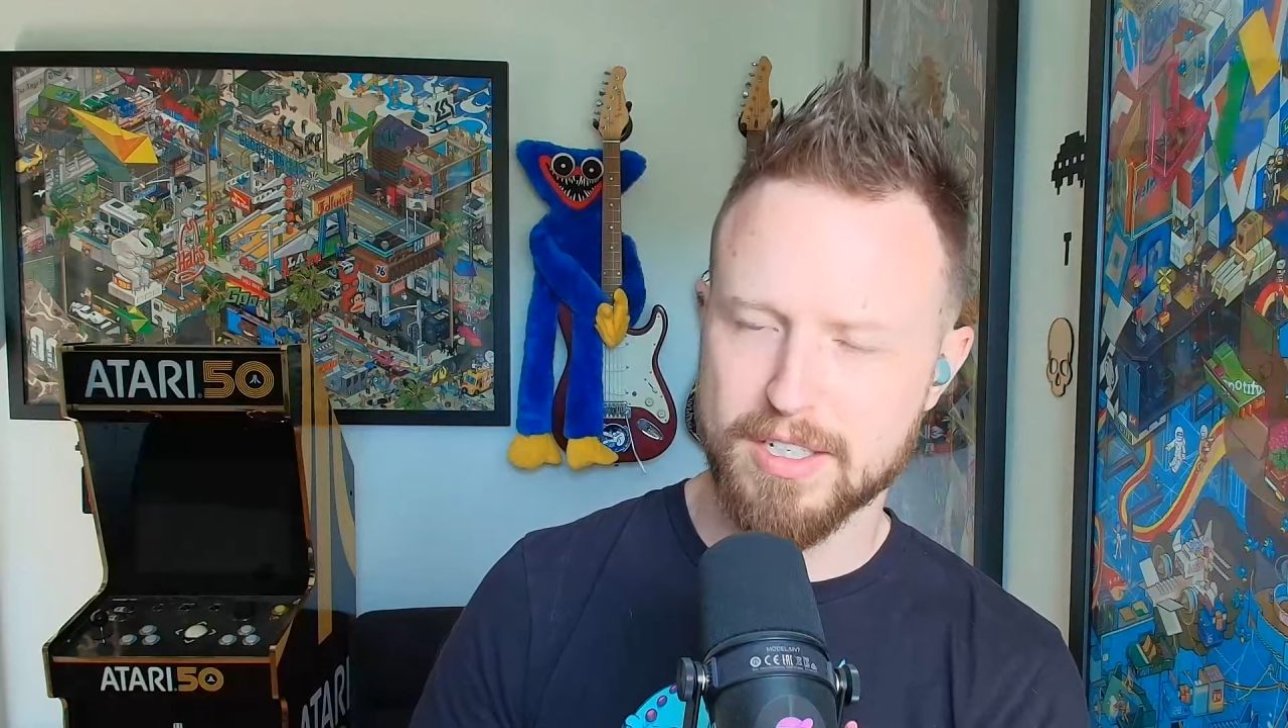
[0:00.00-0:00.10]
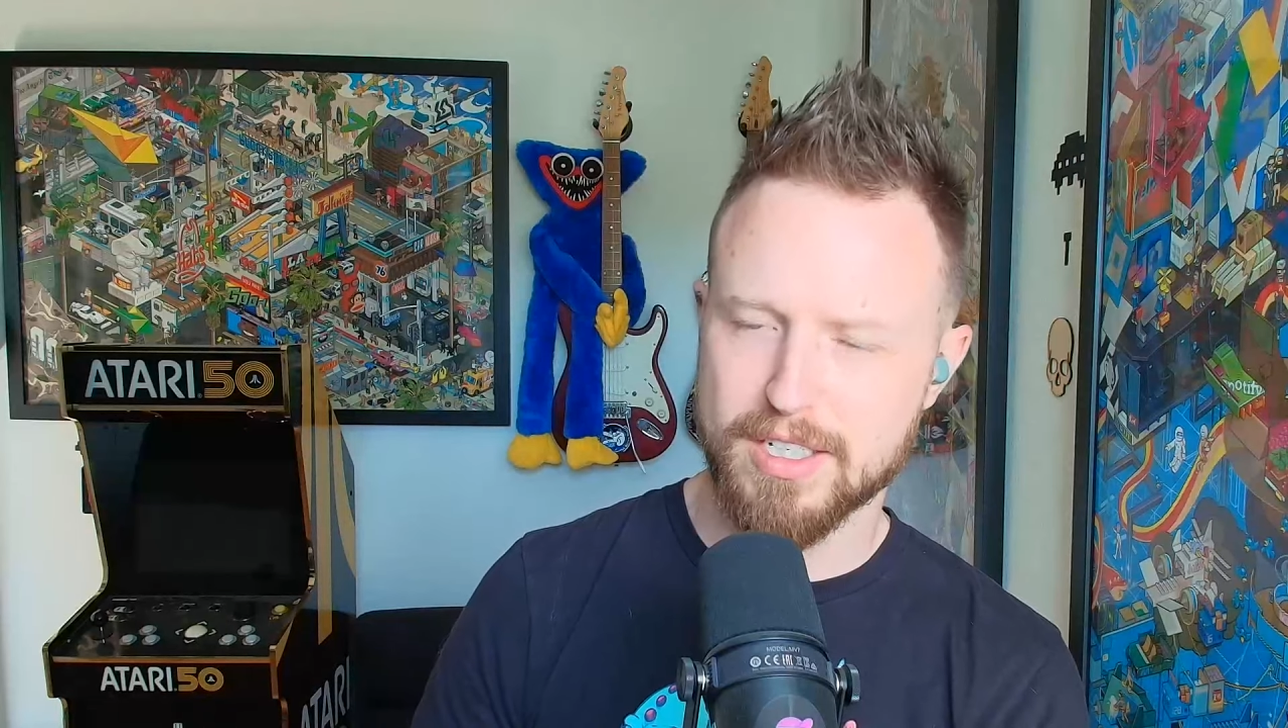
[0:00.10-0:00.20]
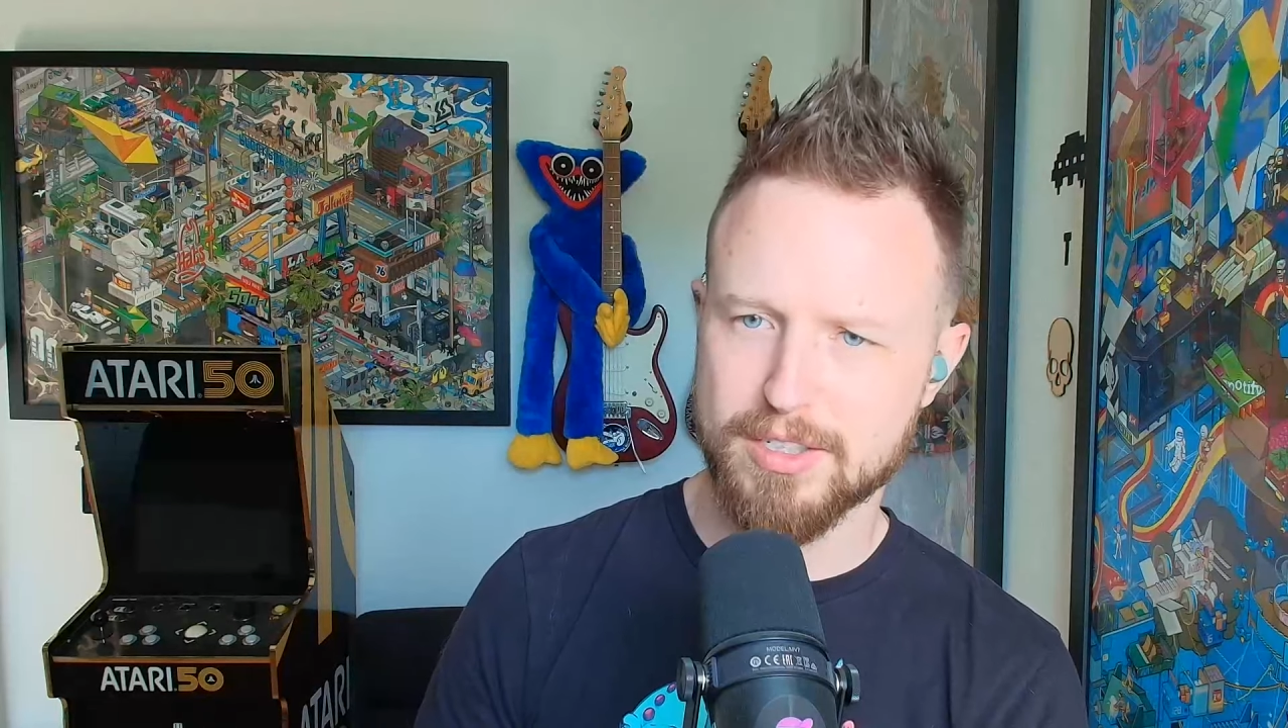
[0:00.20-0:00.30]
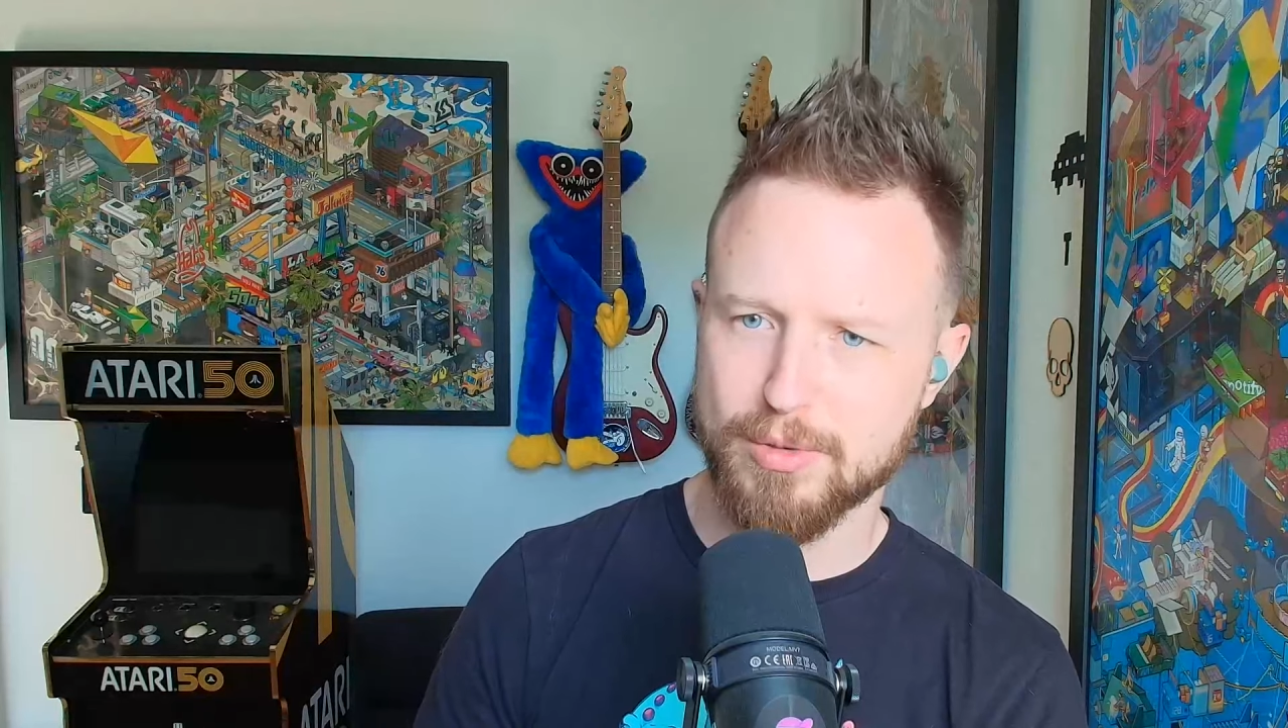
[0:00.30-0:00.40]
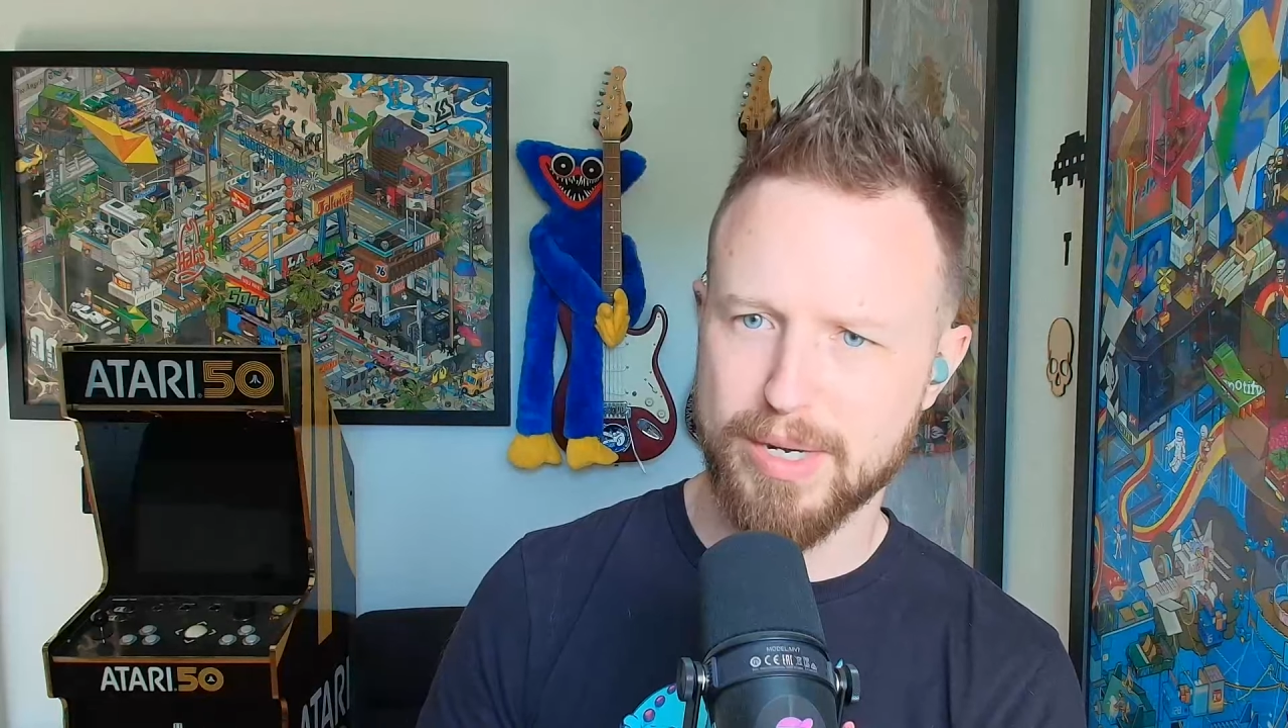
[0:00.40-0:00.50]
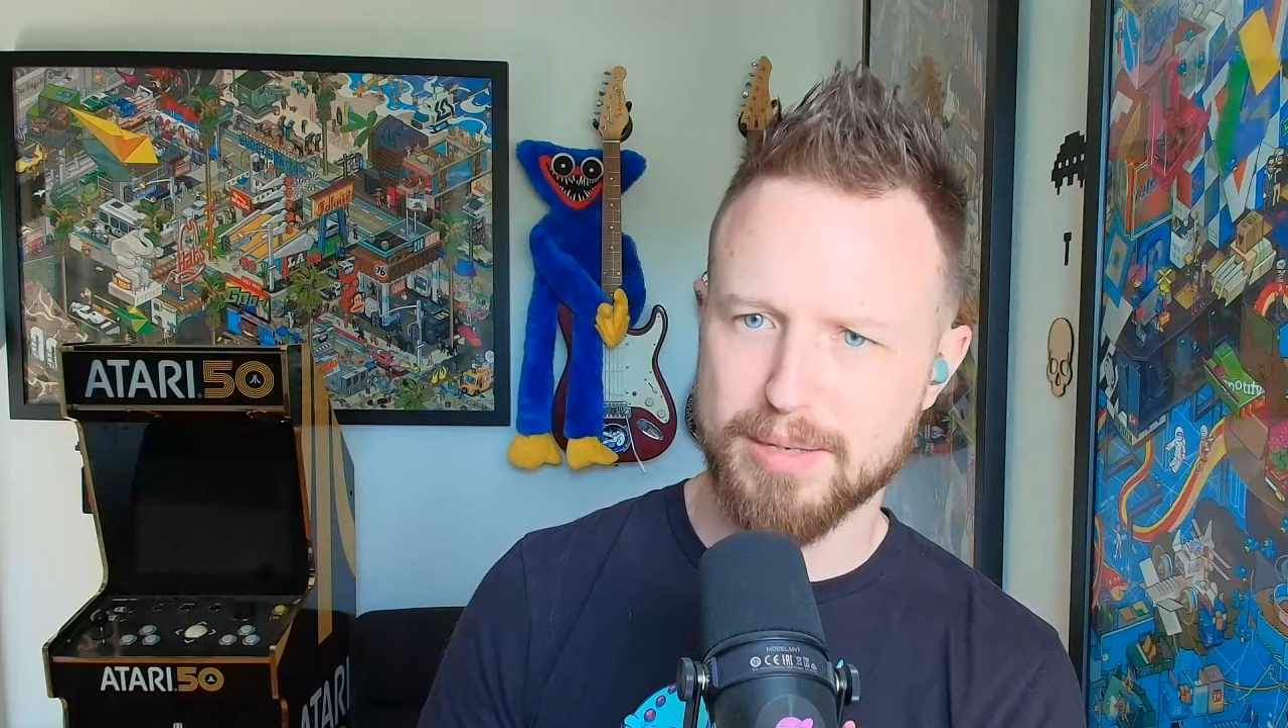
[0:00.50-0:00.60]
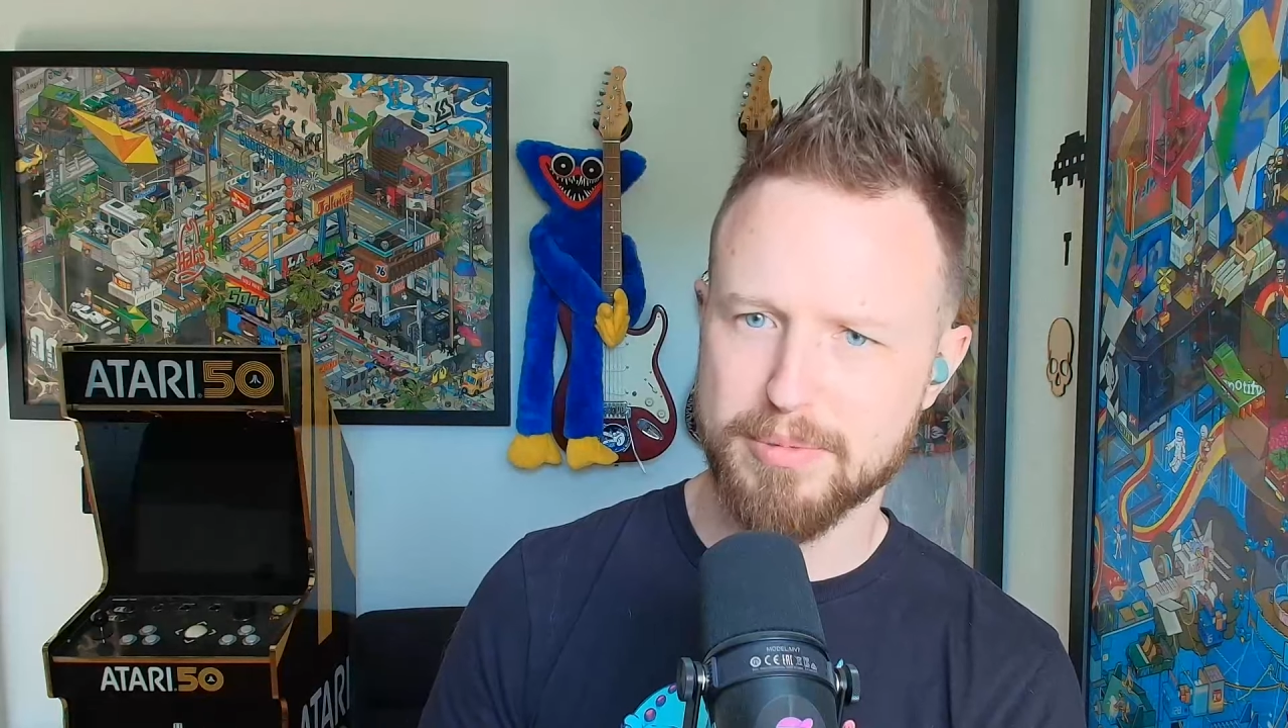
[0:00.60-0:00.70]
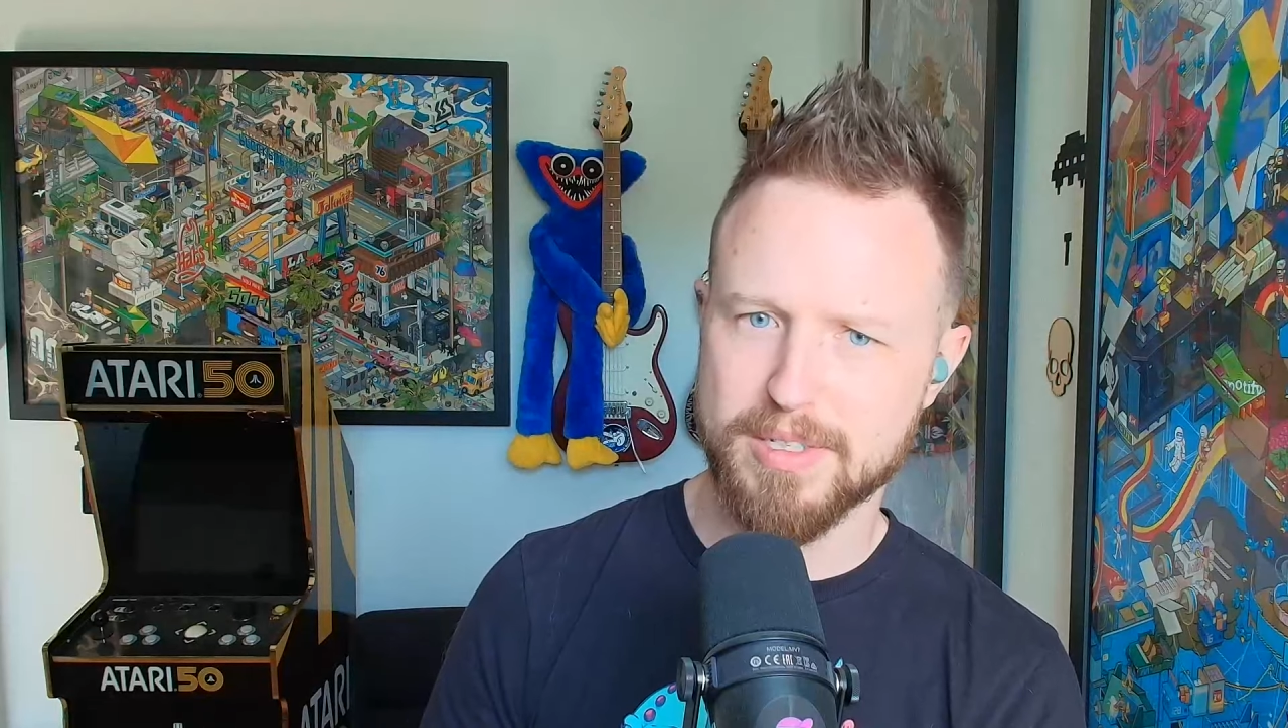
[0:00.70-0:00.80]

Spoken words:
on the web.